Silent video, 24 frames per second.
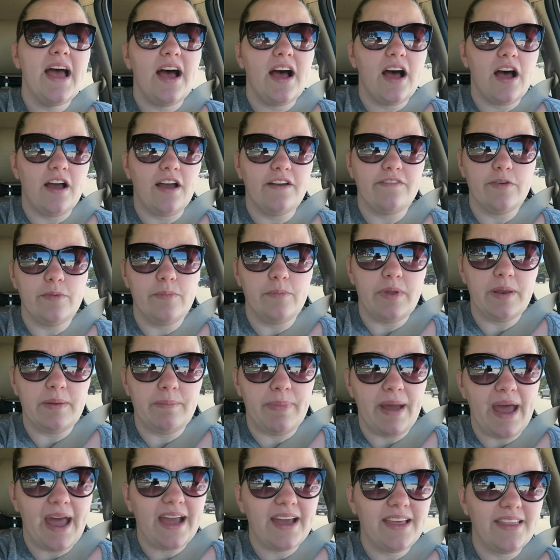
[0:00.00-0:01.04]
I haven't been
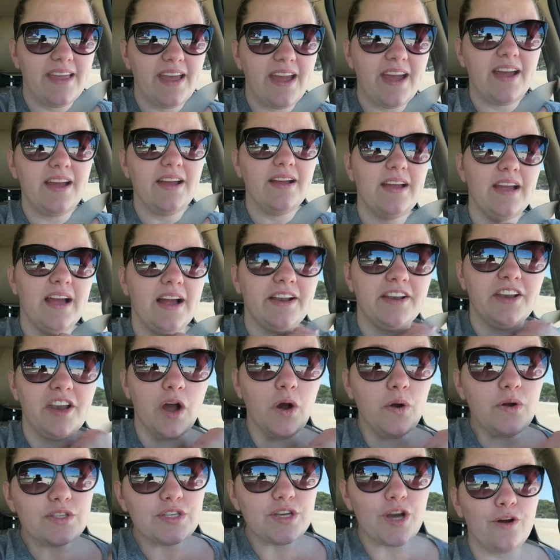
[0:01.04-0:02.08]
back there. I
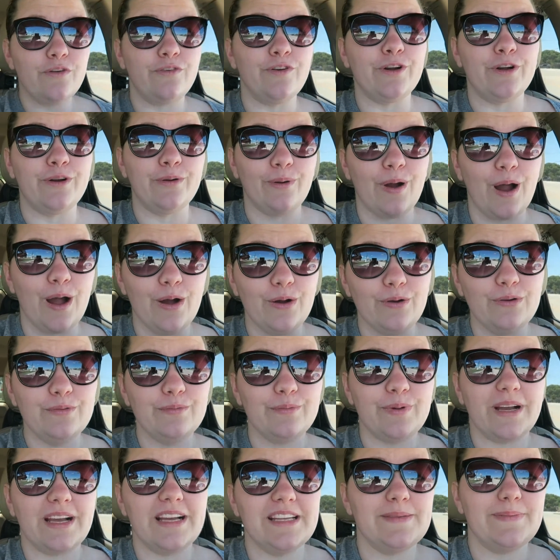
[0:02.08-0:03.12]
know it's overgrown
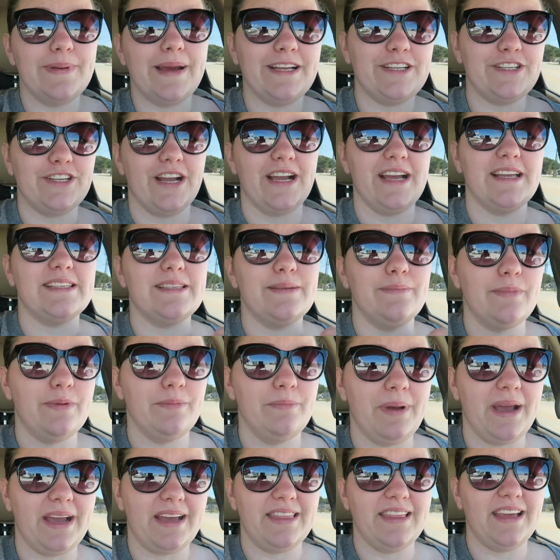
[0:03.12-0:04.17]
because Patrick hasn't been
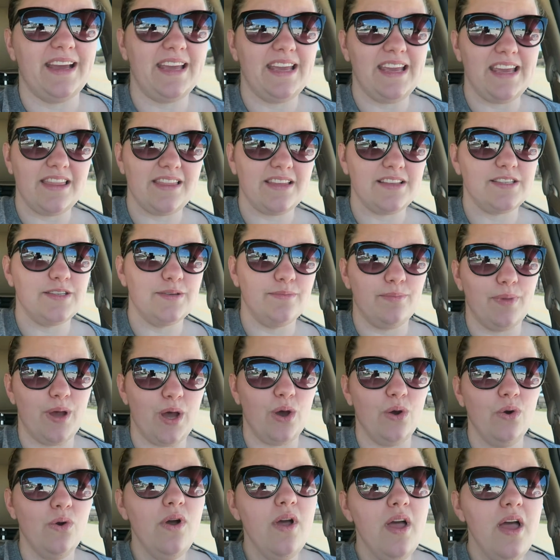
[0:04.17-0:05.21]
back there either to
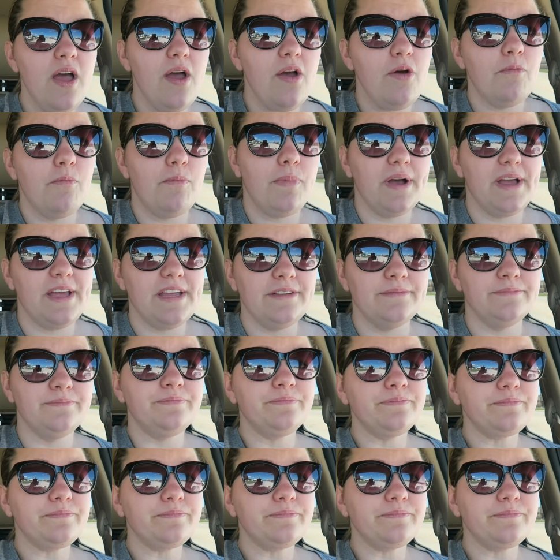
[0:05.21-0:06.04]
mow, but